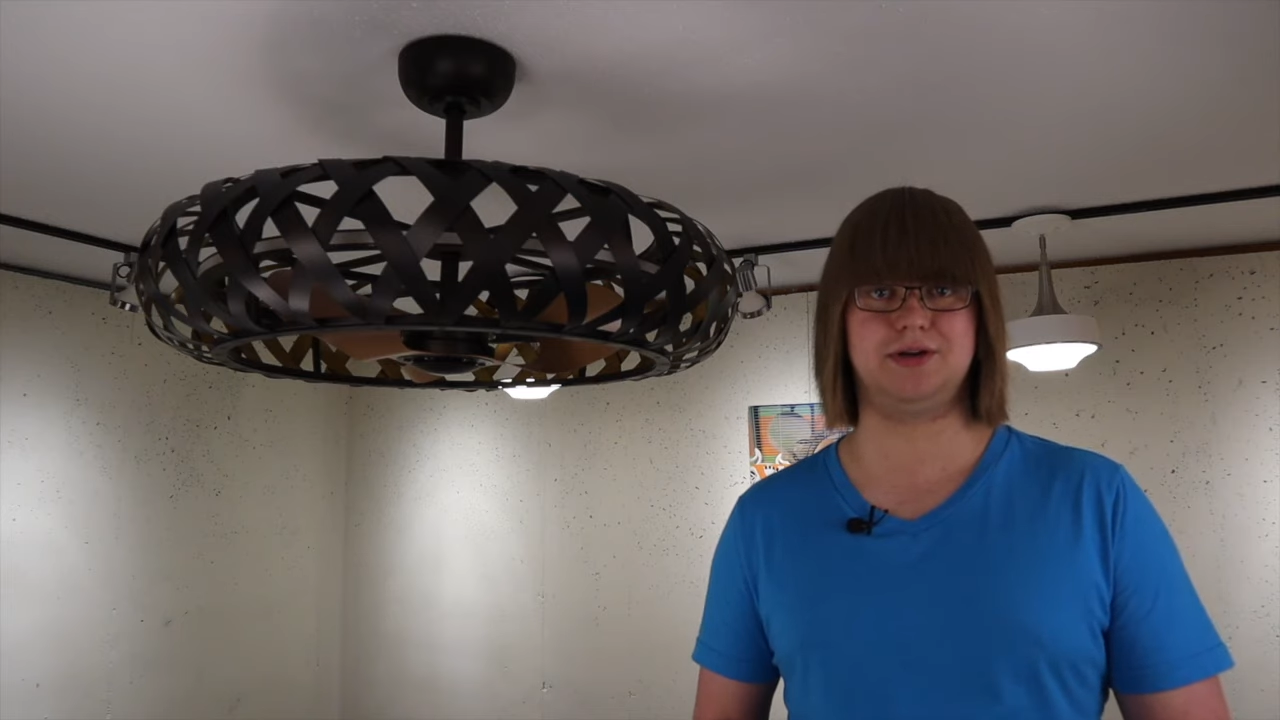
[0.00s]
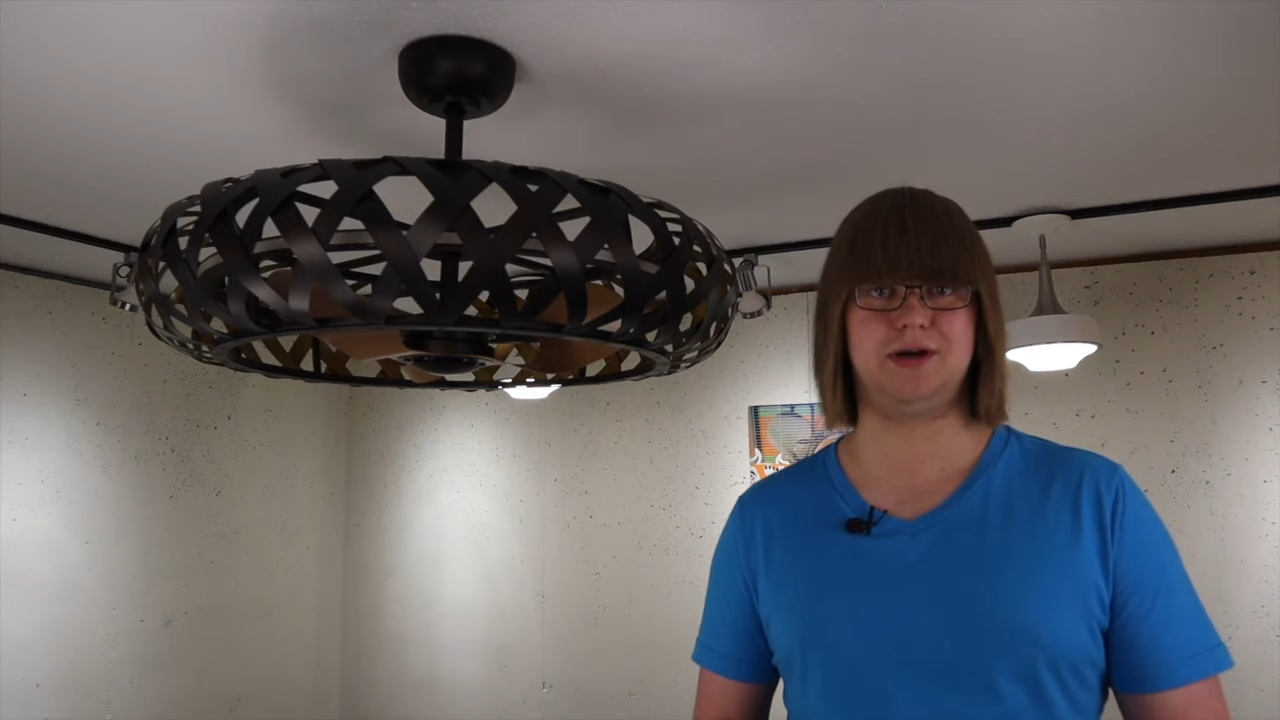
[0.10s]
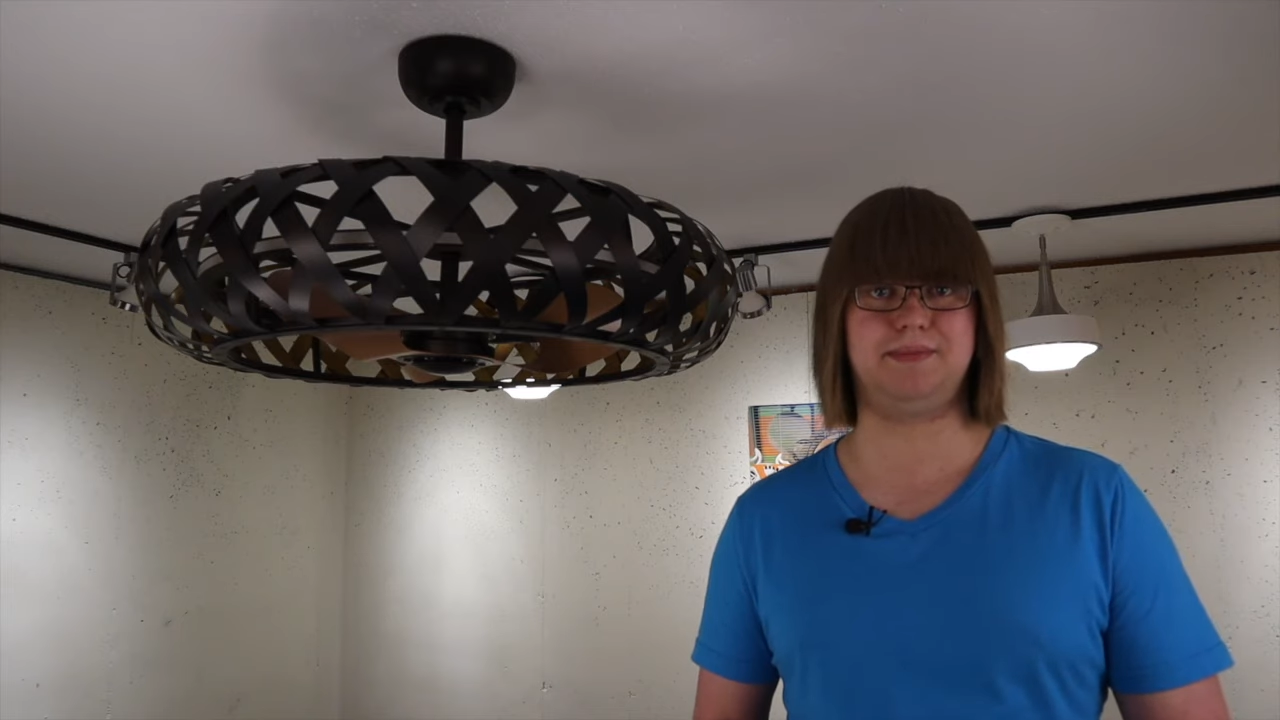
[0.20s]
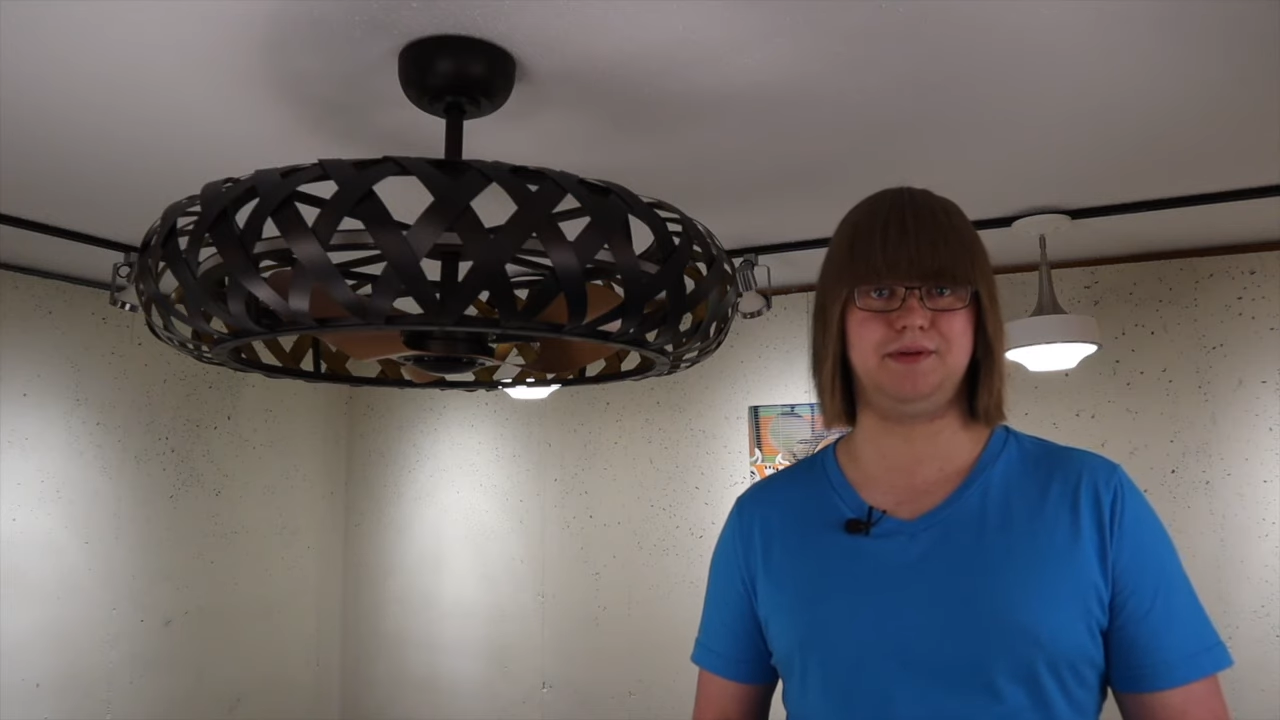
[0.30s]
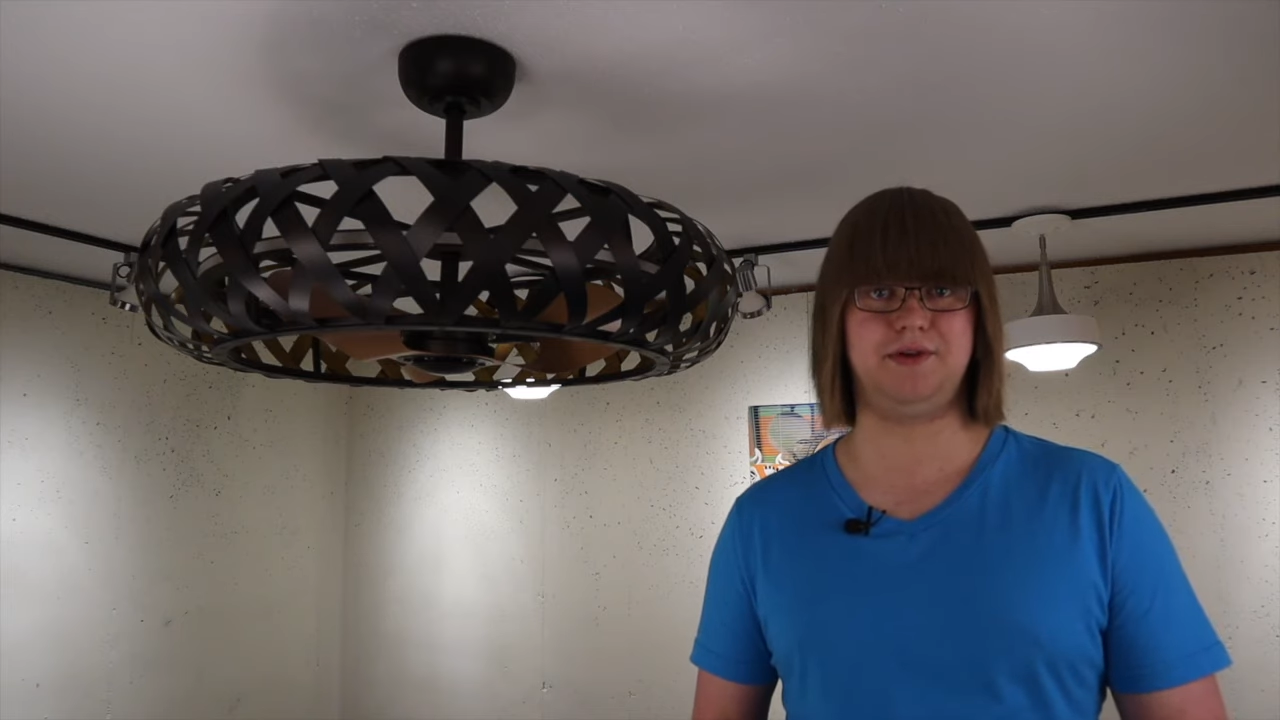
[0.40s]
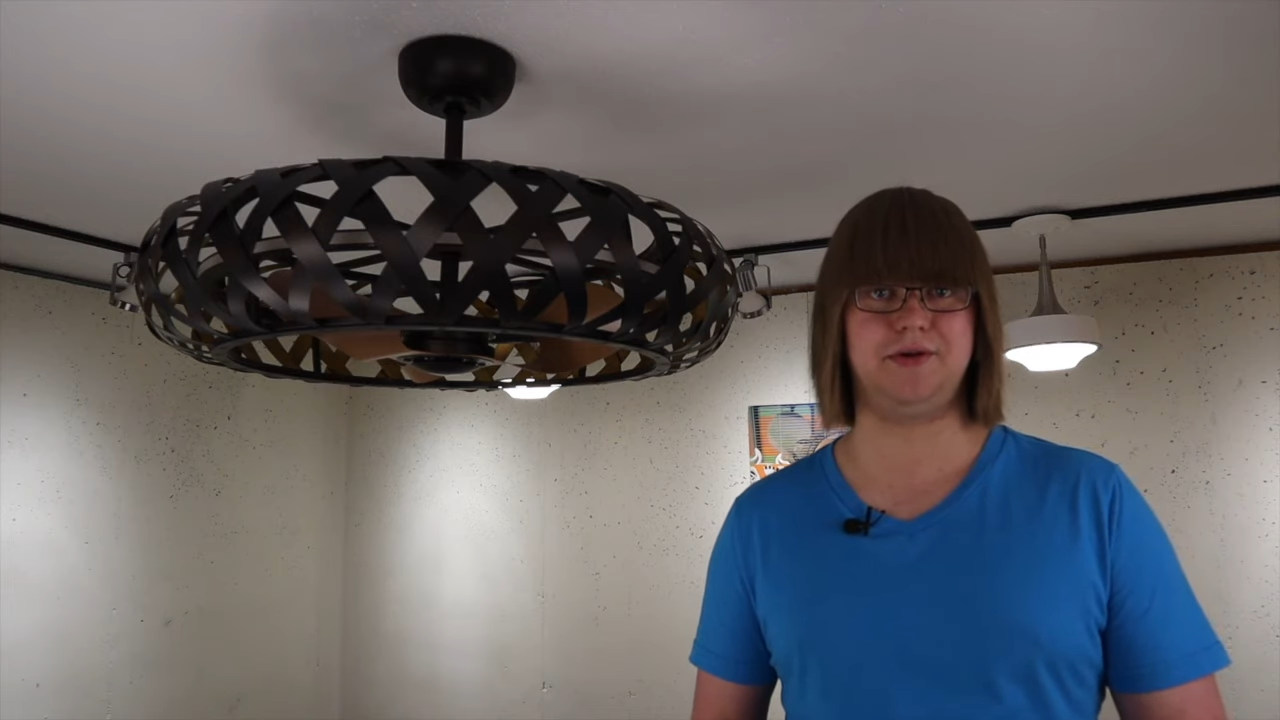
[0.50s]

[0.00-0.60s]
a couple of